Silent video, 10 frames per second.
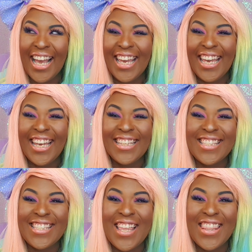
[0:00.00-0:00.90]

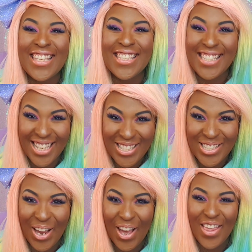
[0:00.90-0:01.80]
It's the
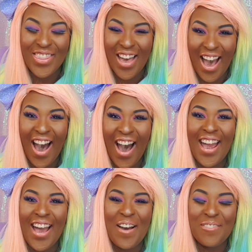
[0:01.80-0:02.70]
t-shirt that I
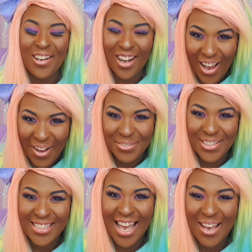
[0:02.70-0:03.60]
have
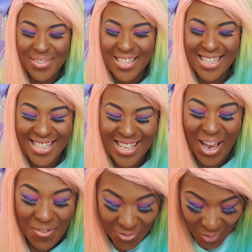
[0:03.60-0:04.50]
loved ever since
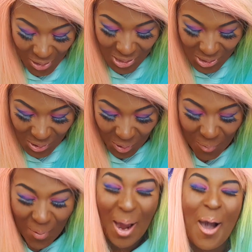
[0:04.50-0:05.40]
I first
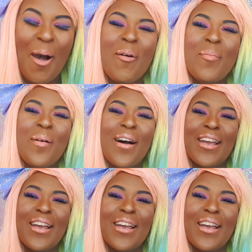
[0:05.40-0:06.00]
saw it. Oh my